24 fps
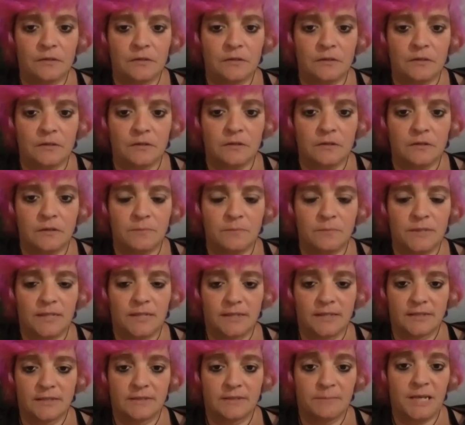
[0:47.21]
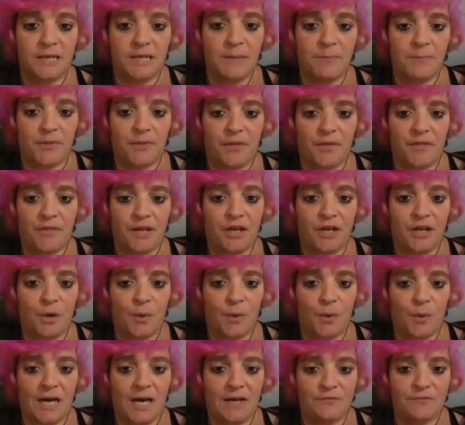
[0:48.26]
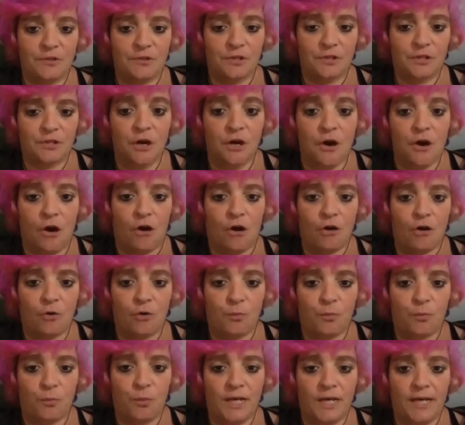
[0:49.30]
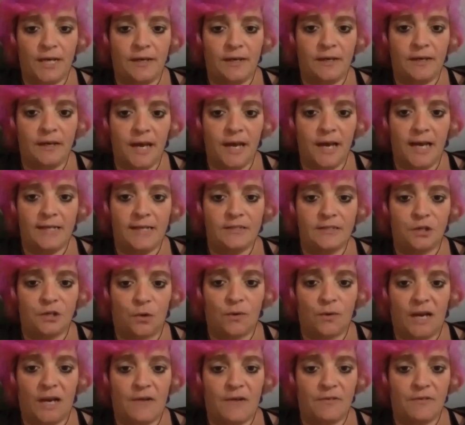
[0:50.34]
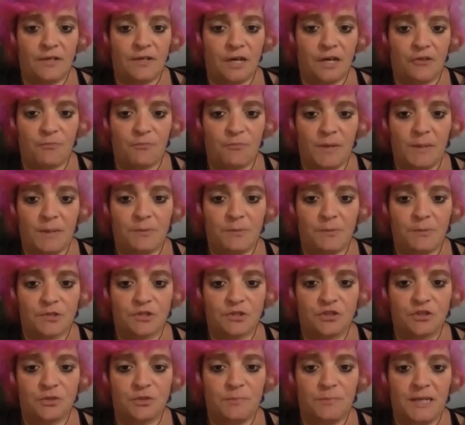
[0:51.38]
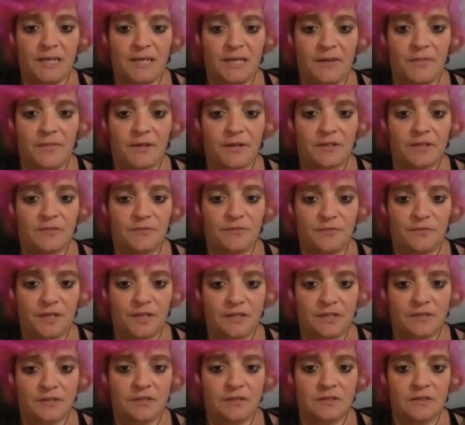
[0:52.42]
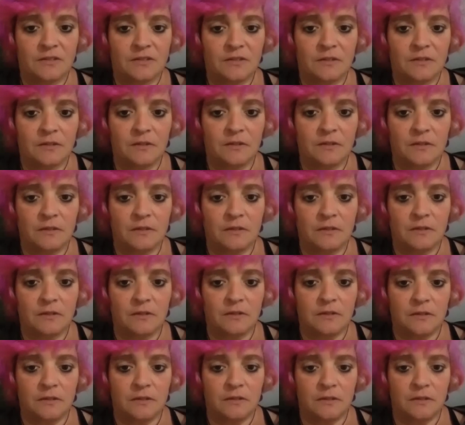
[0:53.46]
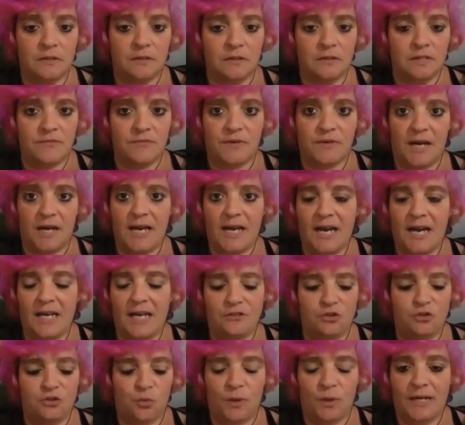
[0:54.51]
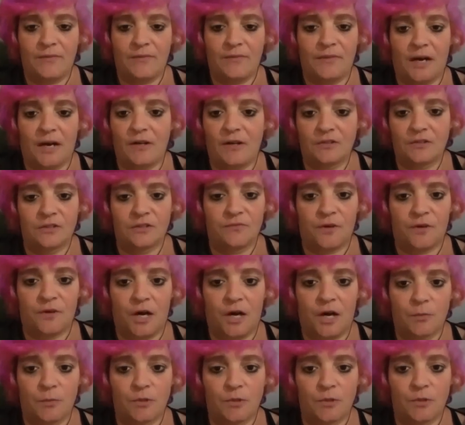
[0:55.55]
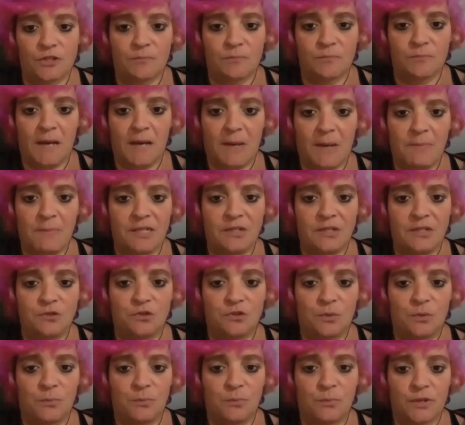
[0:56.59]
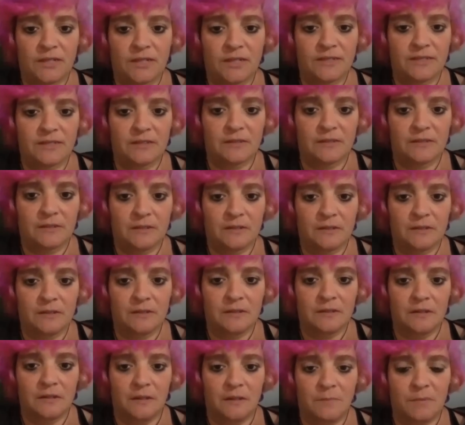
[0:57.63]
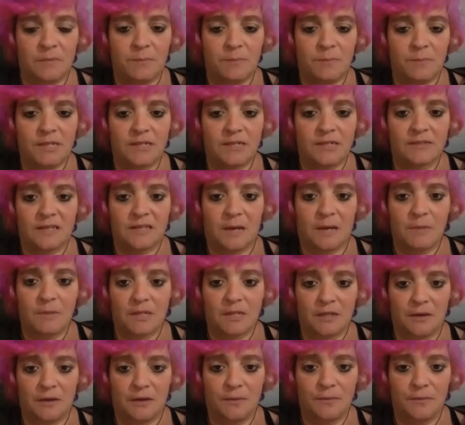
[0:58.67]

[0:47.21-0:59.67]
Because the people that they go after are weak and don't have enough people to speak in their defense. If I had 20,000 followers, maybe YouTube would listen. But because I'm alone,